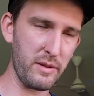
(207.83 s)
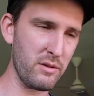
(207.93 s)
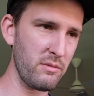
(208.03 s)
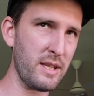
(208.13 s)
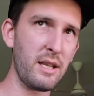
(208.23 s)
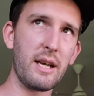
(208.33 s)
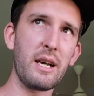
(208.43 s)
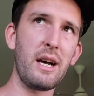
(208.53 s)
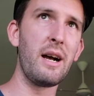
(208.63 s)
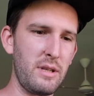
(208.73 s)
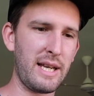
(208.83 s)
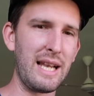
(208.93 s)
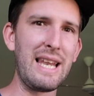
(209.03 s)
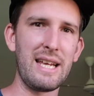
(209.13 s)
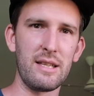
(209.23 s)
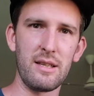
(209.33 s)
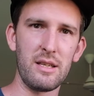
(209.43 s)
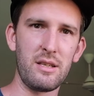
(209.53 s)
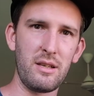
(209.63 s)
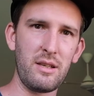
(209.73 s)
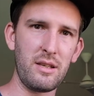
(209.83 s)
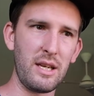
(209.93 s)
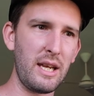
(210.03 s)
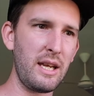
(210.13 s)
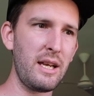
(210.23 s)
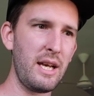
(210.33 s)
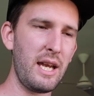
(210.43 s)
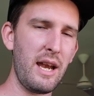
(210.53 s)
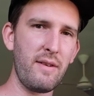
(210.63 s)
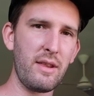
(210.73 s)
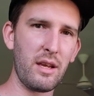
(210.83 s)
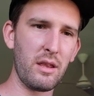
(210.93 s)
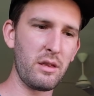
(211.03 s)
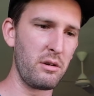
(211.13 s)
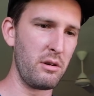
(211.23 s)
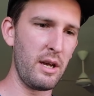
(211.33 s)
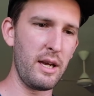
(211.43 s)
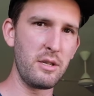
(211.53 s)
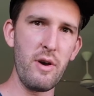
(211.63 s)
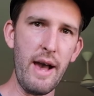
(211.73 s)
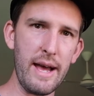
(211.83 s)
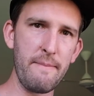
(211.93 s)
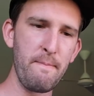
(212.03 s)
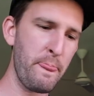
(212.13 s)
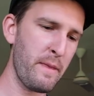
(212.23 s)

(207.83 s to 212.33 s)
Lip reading: It's almost like a lens that you see everything through, and you add